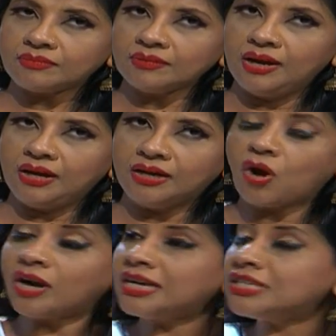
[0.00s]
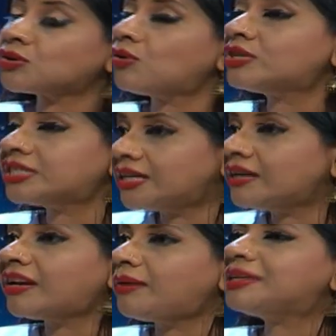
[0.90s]
non-disclosure
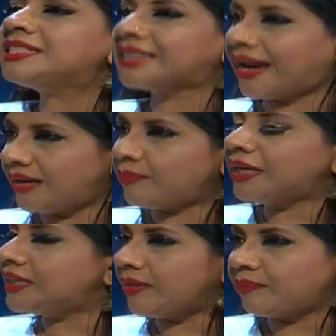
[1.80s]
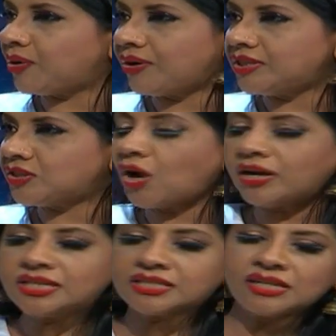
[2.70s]
agreements signed by the employees.
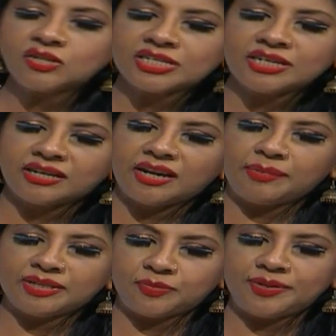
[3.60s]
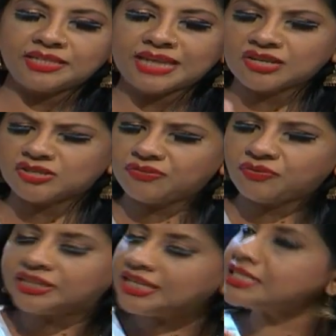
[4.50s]
Non-disclosure agreements means actually
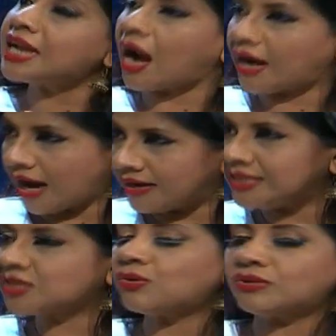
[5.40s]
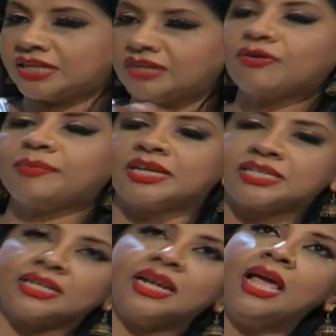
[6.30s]
for these undisclosed
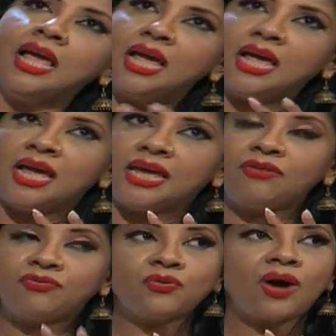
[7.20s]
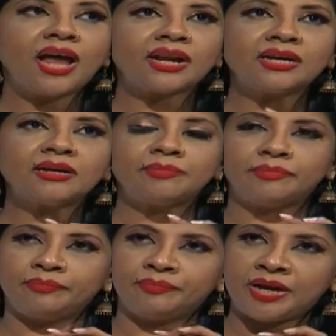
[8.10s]
information. If you are
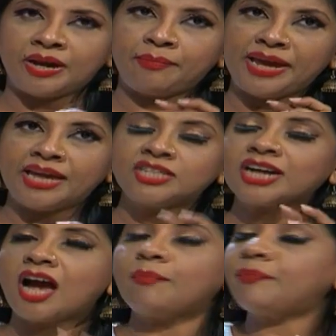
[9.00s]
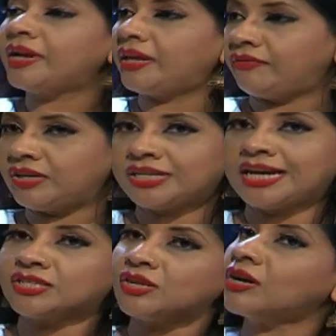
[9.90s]
a major company which
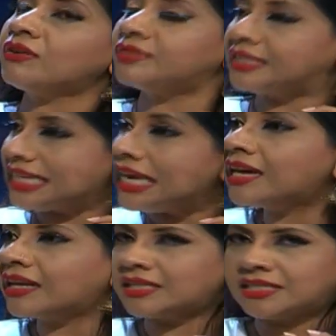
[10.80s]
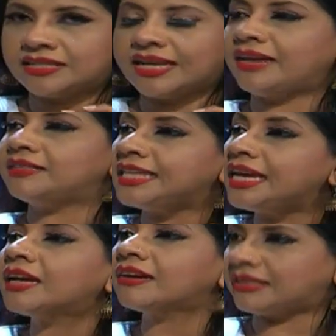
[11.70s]
has a lot of secrets, trade
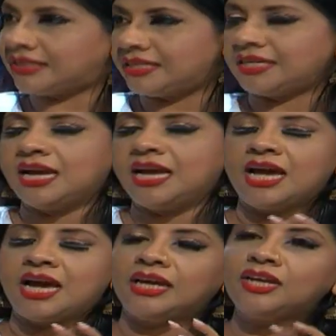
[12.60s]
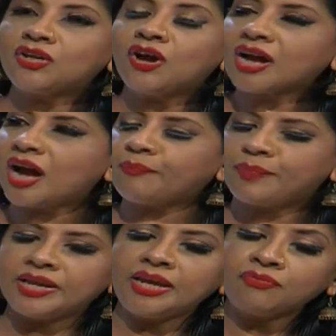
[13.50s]
secrets in your
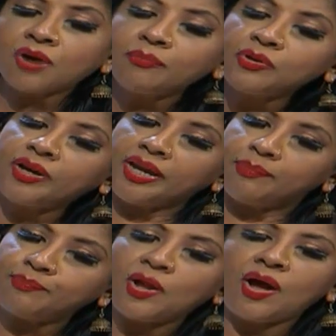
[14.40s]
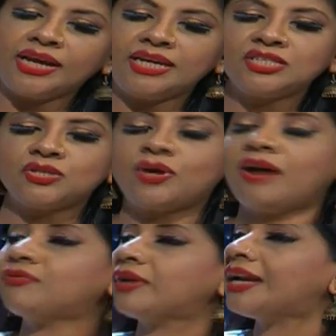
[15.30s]
company, from your employees, you
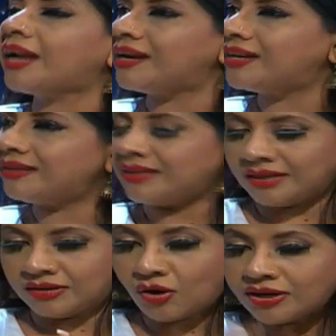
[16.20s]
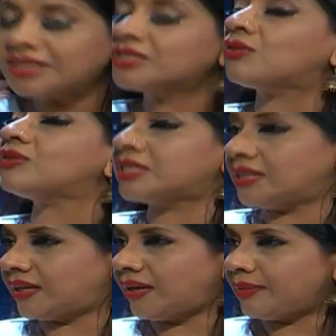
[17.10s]
have to get non-disclosure
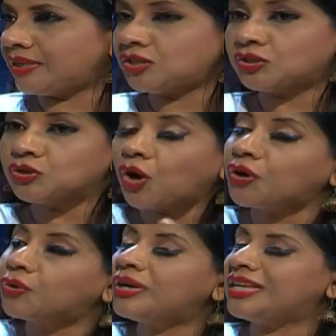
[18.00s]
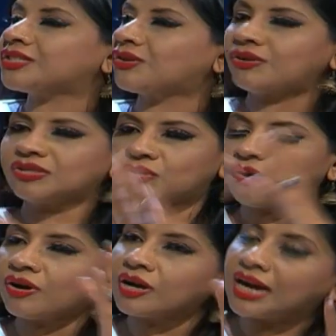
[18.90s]
agreements, not to disclose
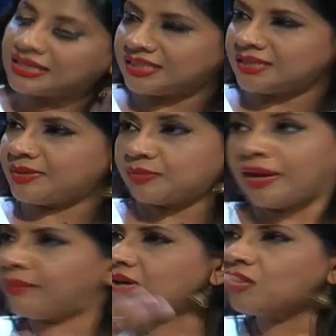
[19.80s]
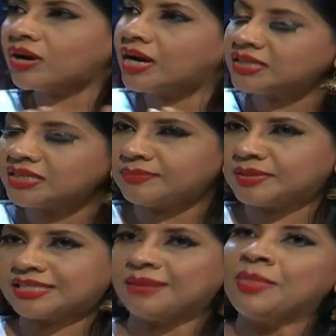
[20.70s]
your customers, maybe your
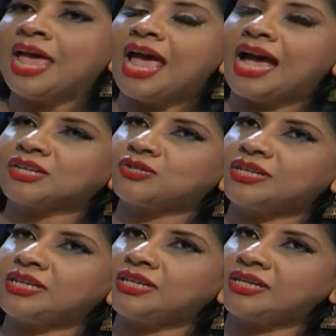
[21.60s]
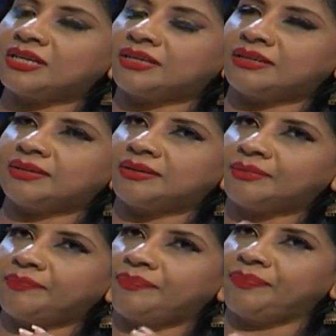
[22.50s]
customers. Actually,
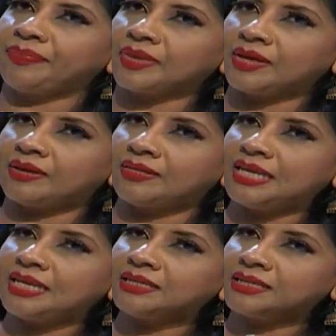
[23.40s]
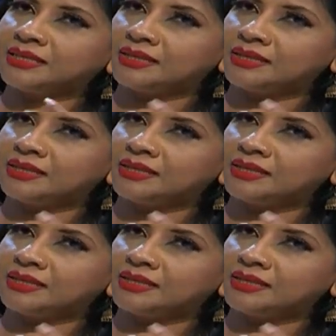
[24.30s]
these